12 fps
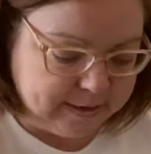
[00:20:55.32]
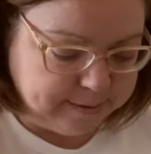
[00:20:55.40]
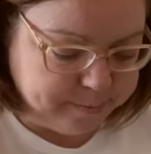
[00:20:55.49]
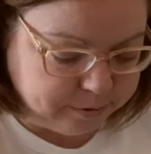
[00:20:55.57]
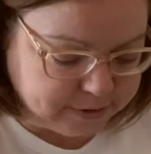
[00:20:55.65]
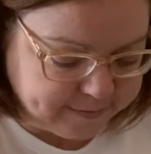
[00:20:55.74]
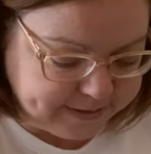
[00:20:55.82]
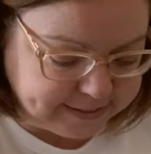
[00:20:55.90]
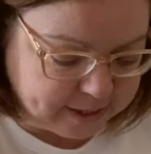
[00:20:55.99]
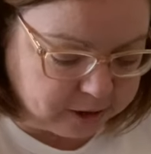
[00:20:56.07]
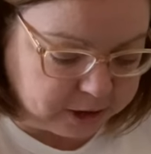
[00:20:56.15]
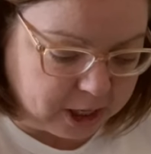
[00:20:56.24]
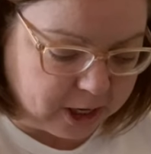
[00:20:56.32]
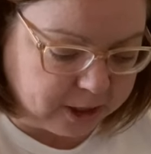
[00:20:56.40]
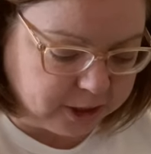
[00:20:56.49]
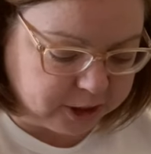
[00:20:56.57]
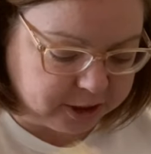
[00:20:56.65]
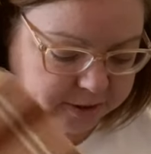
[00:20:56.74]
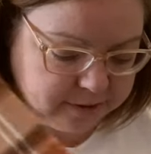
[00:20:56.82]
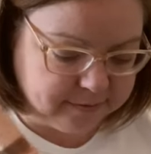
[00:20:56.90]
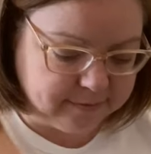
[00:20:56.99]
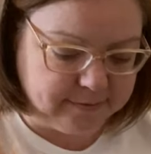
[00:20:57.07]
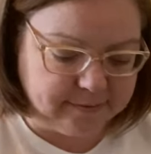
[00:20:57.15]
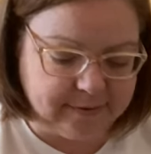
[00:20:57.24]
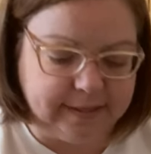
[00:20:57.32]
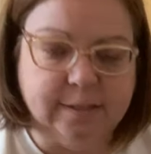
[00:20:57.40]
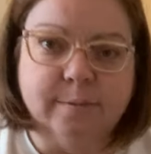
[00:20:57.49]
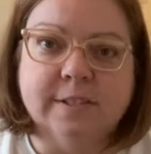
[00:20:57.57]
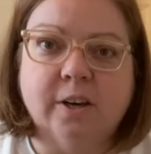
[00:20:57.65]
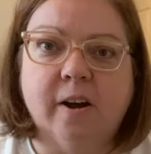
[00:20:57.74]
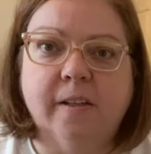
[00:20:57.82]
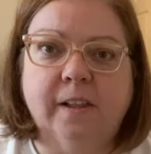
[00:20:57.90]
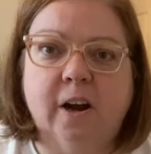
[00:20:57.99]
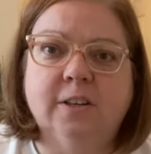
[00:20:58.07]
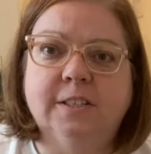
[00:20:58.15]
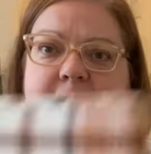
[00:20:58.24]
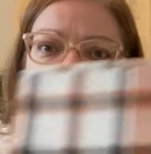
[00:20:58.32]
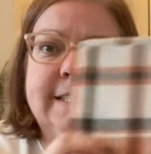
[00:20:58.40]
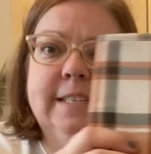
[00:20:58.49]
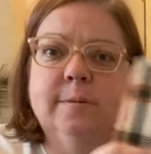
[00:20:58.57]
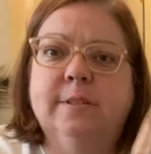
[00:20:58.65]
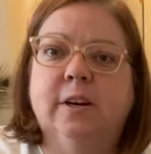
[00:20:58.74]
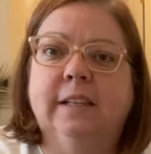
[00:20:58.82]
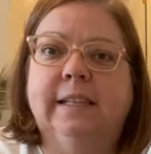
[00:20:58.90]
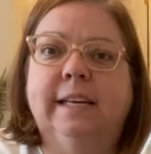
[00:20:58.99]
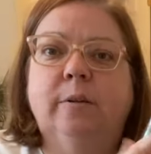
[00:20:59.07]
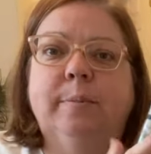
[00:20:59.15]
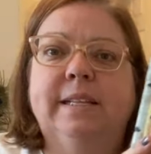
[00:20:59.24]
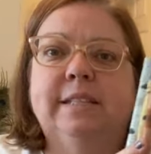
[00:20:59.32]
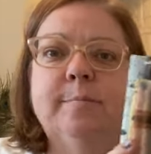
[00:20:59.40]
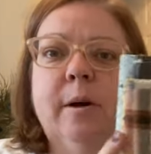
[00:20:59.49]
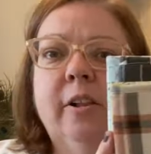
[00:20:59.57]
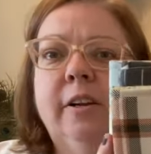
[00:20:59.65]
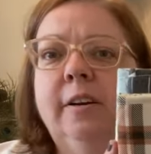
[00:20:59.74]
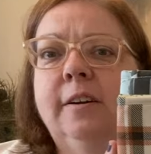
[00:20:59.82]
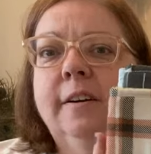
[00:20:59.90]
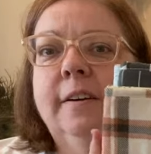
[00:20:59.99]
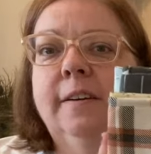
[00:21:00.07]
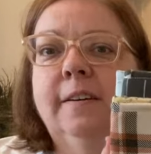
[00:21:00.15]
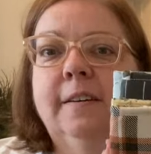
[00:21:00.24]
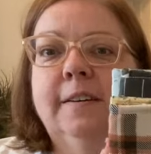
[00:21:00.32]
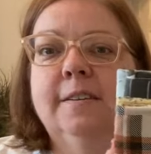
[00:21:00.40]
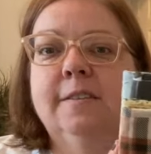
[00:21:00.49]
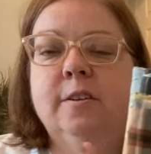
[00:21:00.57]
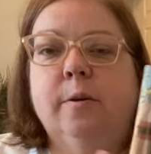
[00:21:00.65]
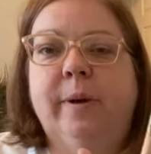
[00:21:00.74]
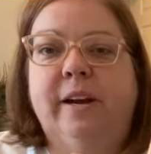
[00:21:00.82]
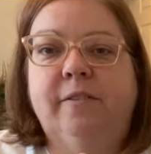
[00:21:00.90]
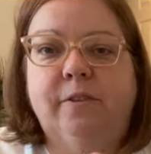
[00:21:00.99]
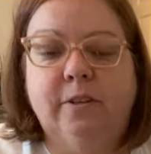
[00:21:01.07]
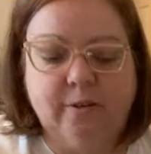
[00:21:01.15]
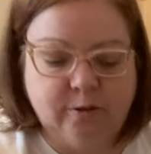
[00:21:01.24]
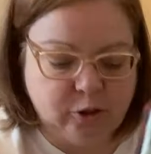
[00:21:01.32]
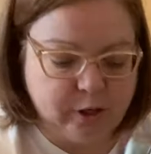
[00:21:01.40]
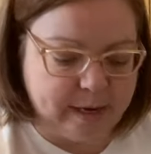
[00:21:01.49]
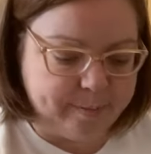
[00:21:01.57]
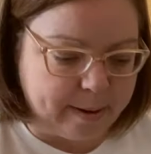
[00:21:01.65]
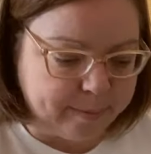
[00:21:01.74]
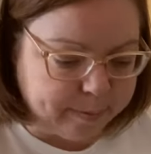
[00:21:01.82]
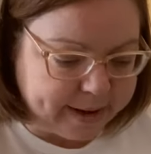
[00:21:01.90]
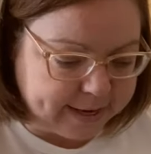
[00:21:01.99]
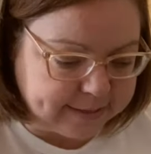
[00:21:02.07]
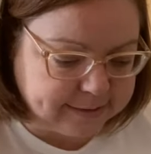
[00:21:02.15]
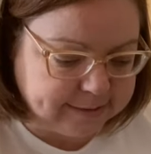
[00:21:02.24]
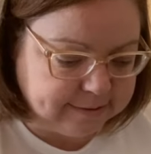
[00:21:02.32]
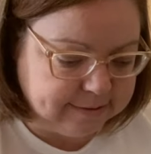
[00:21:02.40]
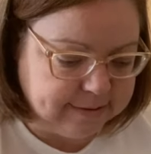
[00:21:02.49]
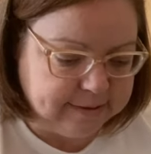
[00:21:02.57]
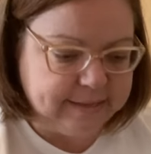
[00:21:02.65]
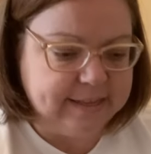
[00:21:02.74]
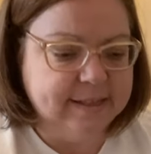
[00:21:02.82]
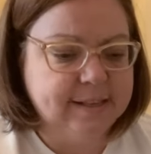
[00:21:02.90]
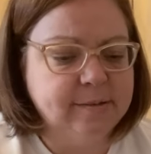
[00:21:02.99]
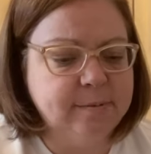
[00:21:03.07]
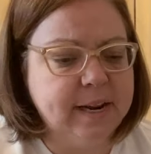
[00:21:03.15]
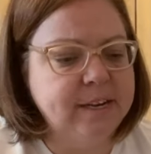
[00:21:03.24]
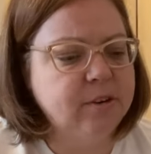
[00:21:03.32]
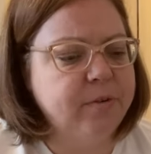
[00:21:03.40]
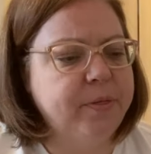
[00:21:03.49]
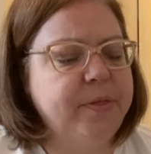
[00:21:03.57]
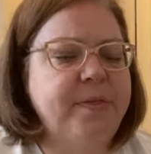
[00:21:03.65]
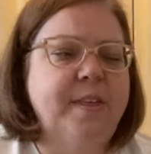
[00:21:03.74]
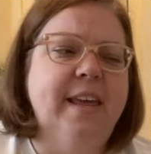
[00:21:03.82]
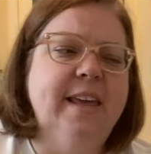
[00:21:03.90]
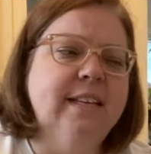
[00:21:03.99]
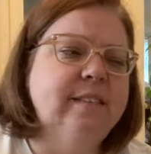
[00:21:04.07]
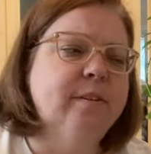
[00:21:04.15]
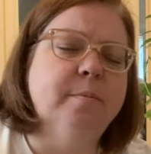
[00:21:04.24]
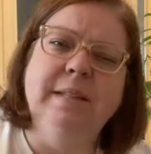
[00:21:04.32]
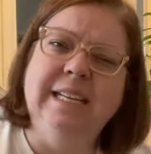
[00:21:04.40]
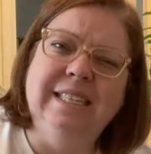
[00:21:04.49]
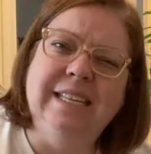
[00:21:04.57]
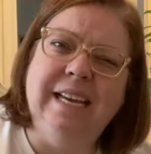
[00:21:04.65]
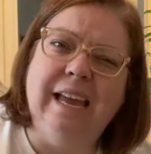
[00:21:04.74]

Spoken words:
Most of these are large. These ones are all large size. These ones are a little bit smaller, so they're better for those trade paperbacks. This one I don't think is from Lindsay.